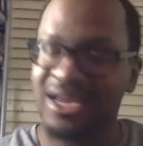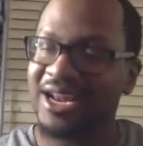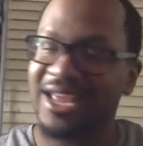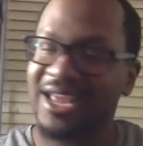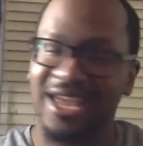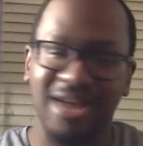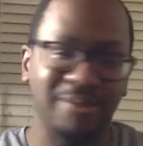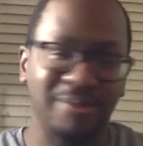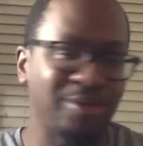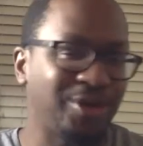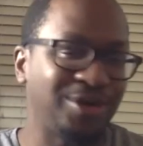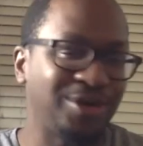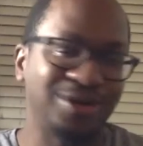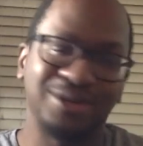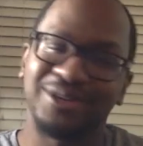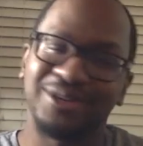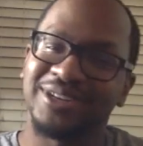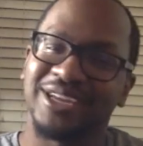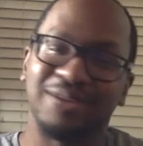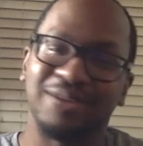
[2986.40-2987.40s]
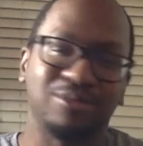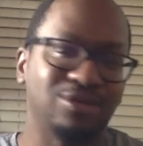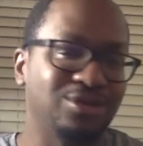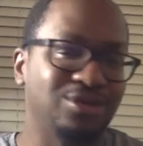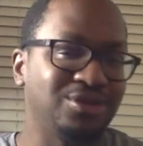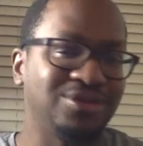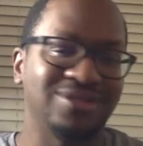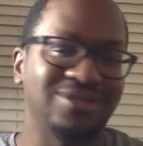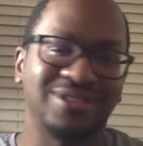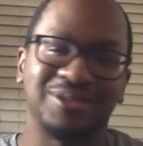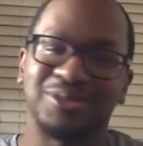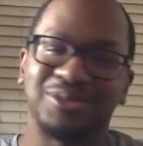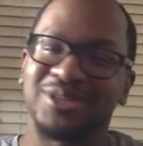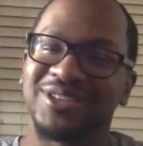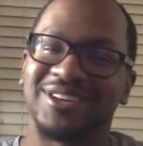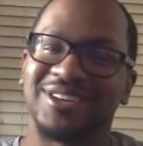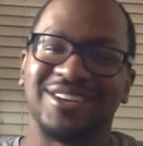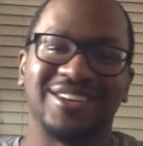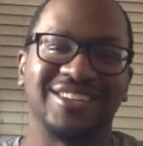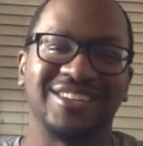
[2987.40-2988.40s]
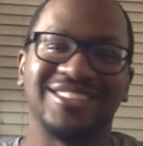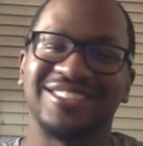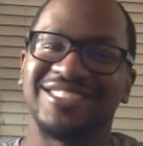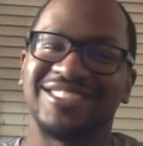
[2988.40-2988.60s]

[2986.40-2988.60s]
got to add more onto that, bro. I'm sorry.